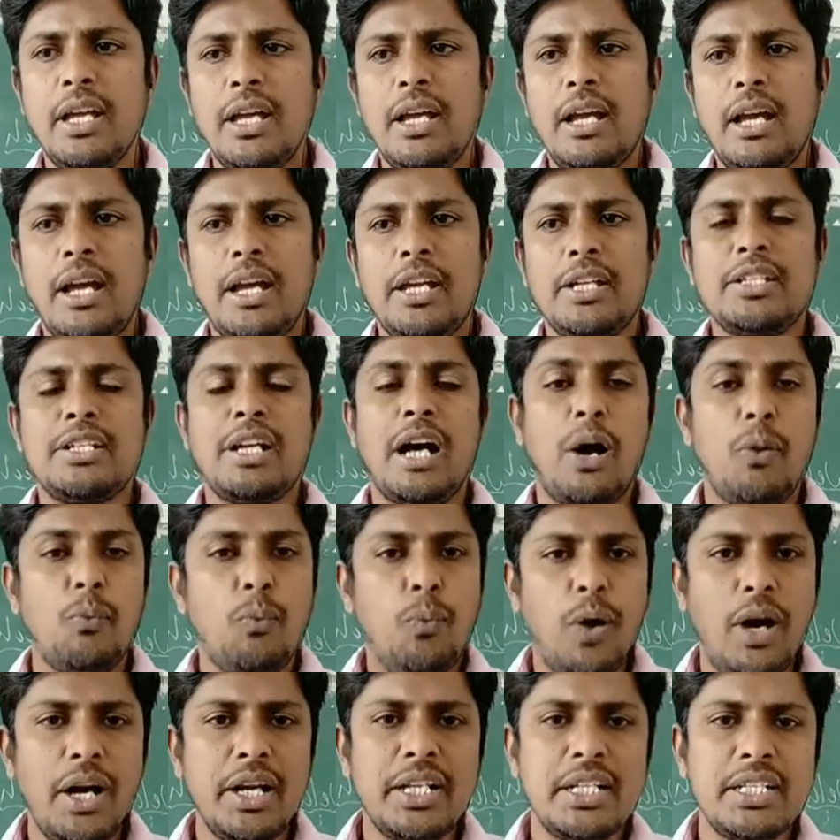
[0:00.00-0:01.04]
And
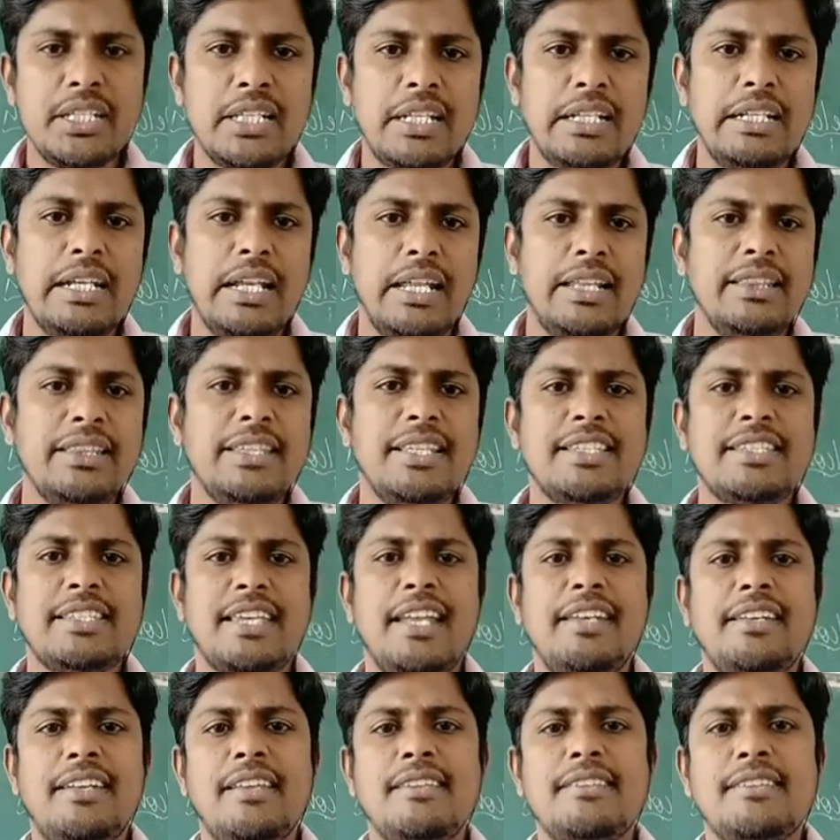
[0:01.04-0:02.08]
avoid the lengthy
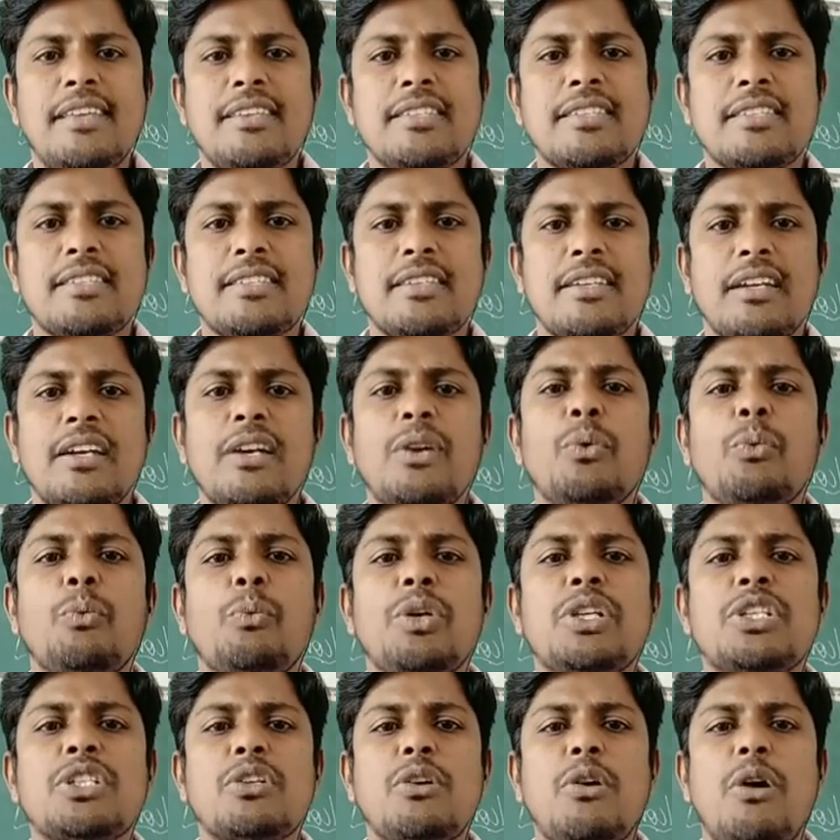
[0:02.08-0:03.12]
sentences
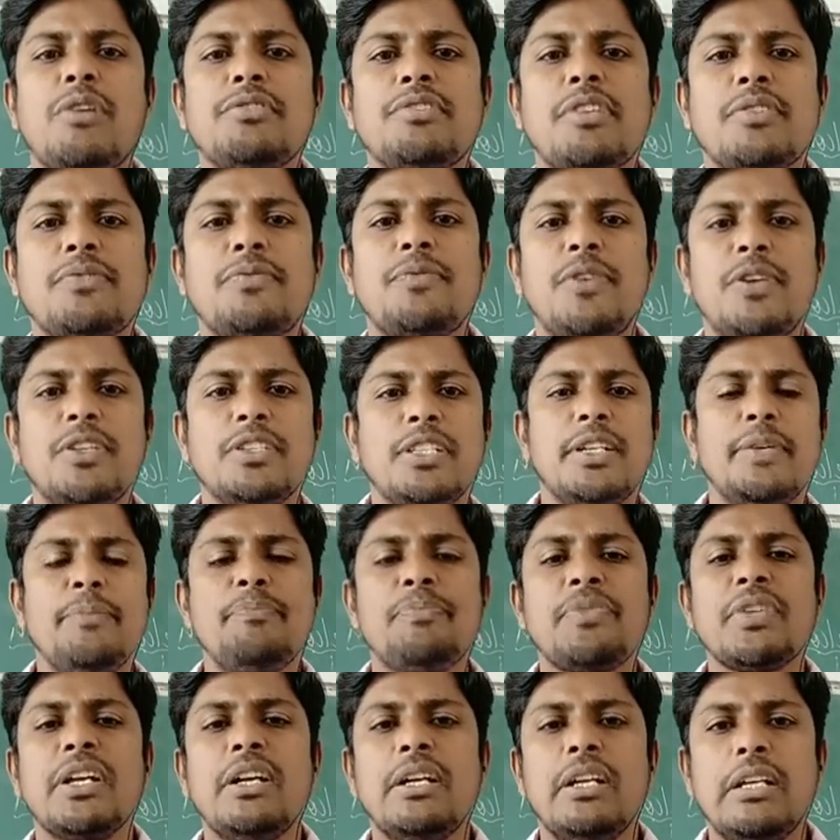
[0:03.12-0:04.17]
which causes
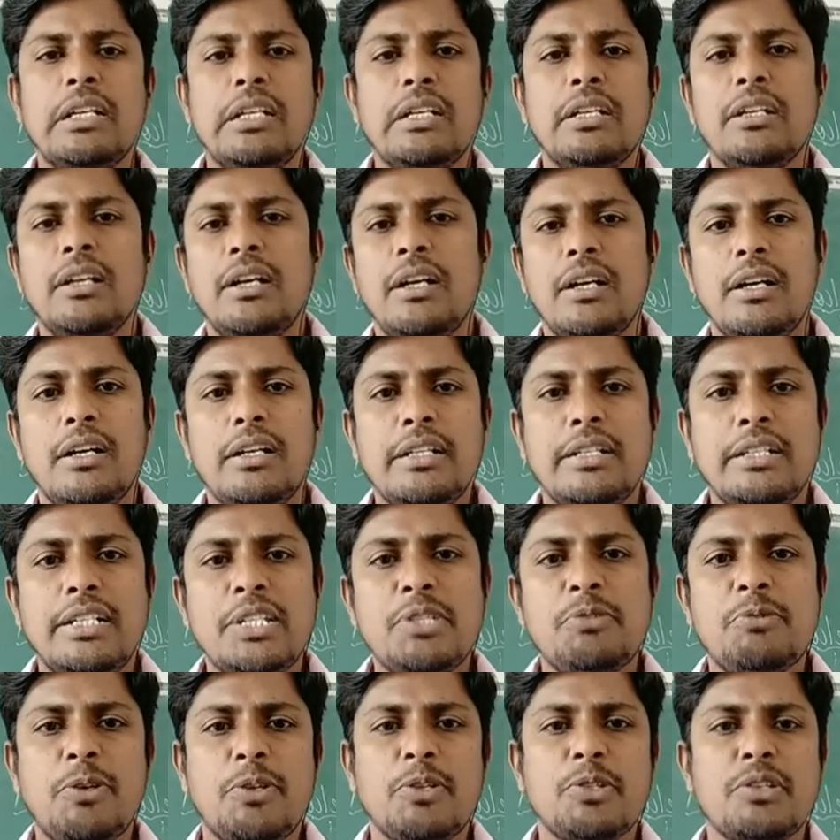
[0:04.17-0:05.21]
further
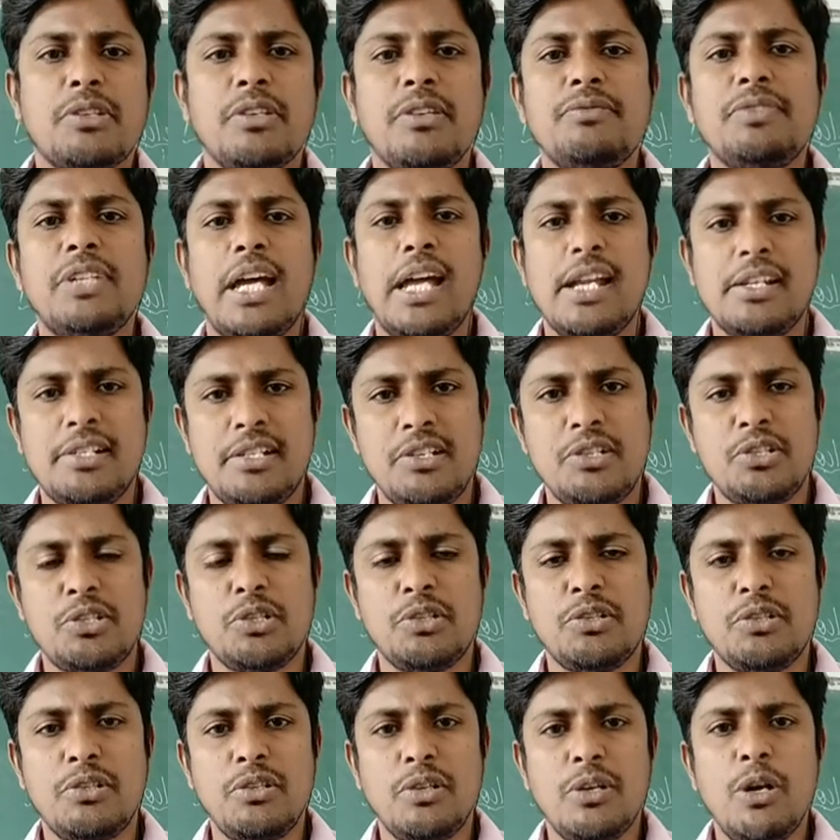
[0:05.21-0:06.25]
distraction of the
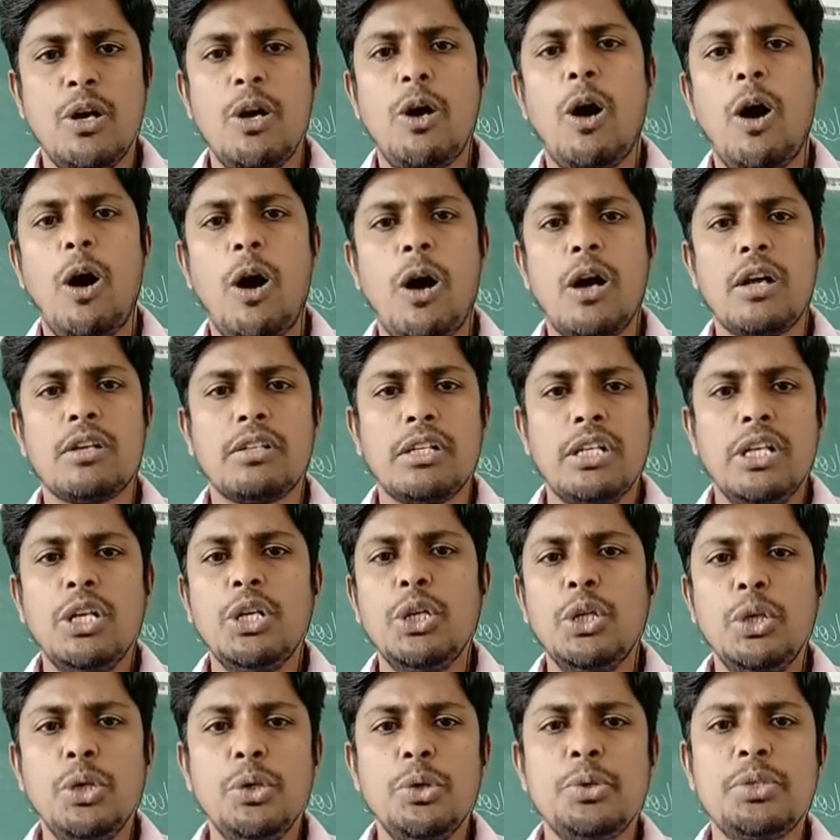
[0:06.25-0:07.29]
attention or
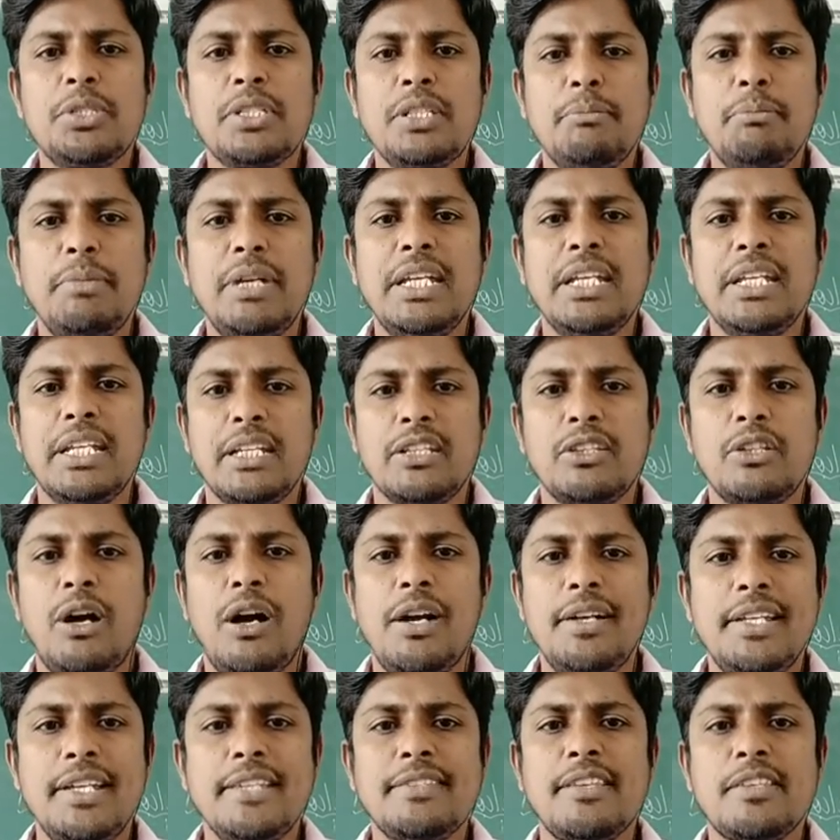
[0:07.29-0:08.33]
lose the meaning. The
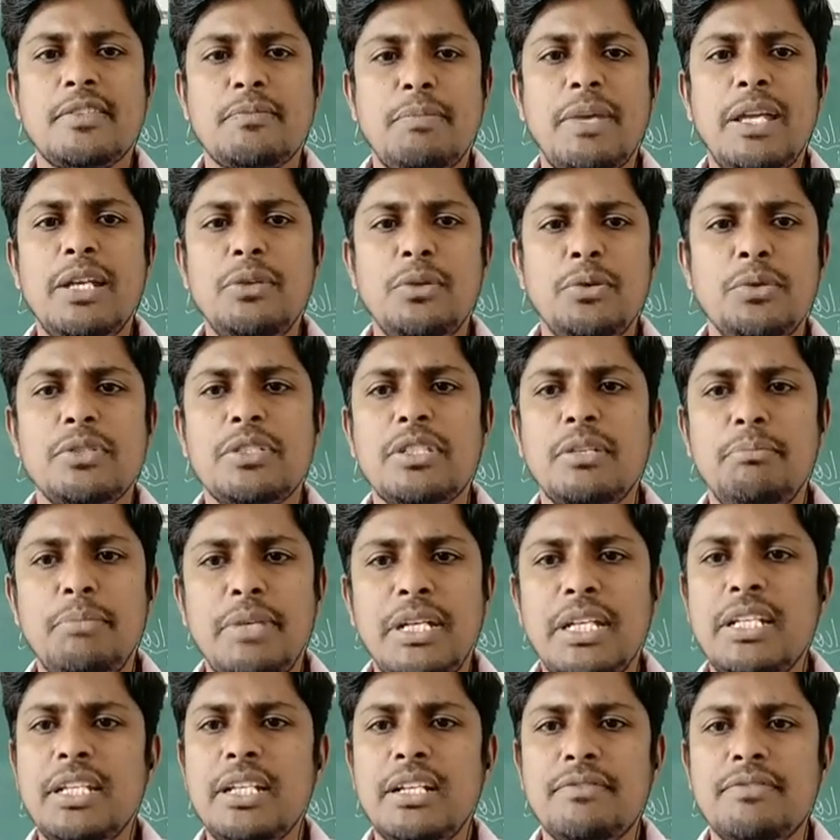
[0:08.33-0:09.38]
audiences may lose the
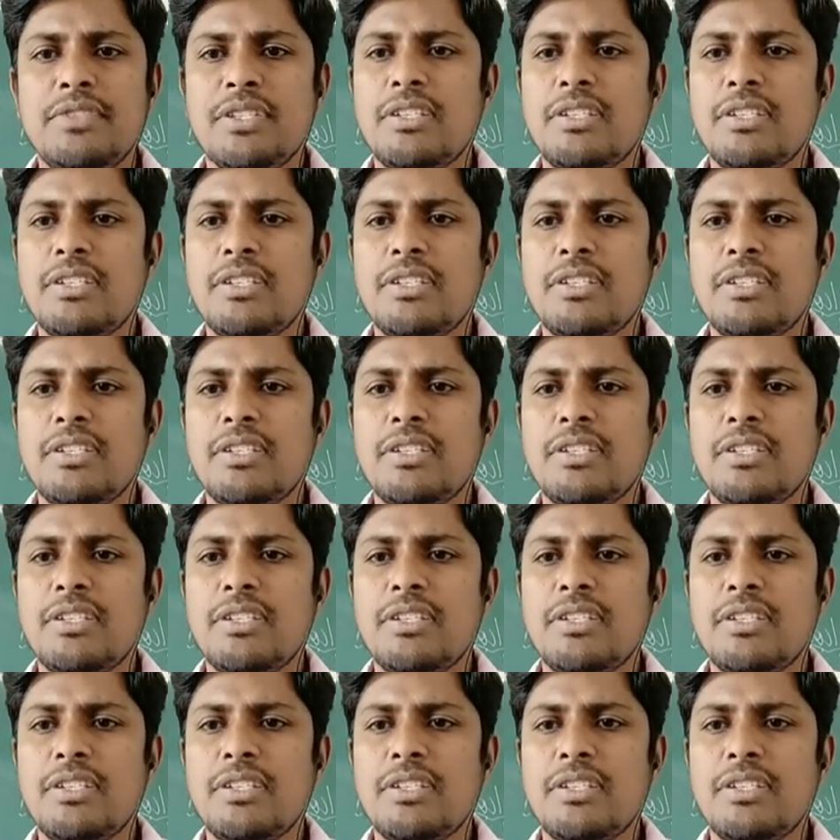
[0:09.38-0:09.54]
meaning of the